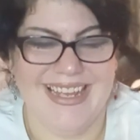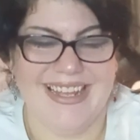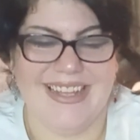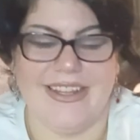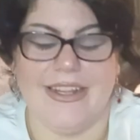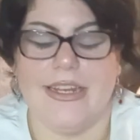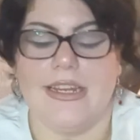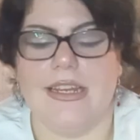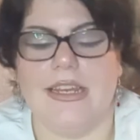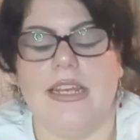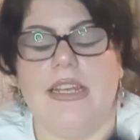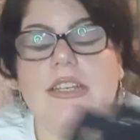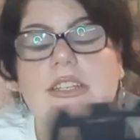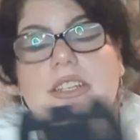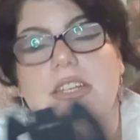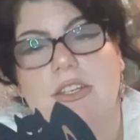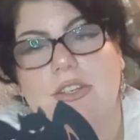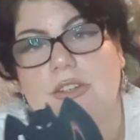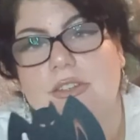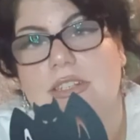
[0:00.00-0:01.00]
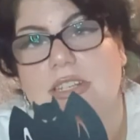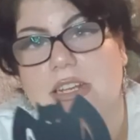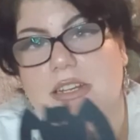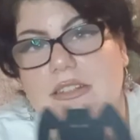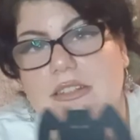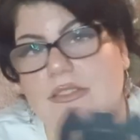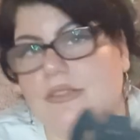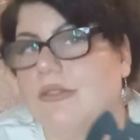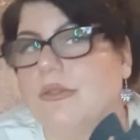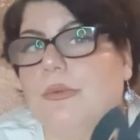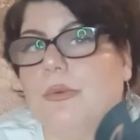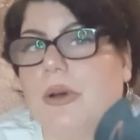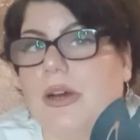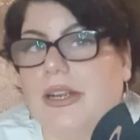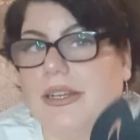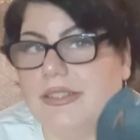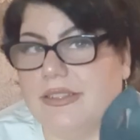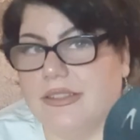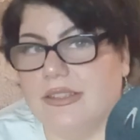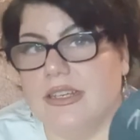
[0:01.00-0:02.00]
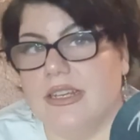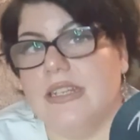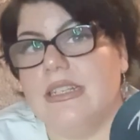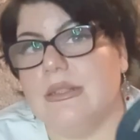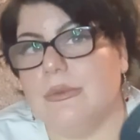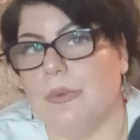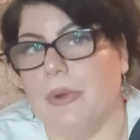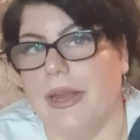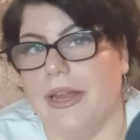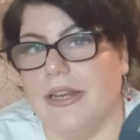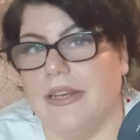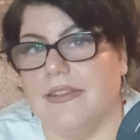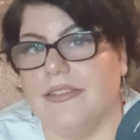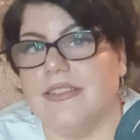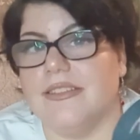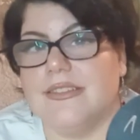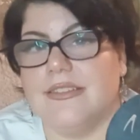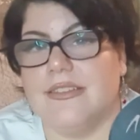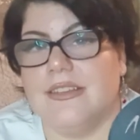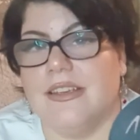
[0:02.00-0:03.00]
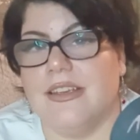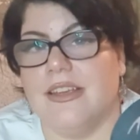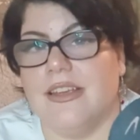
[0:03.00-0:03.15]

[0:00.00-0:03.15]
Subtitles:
Like, kitchen utensil wise, this wins.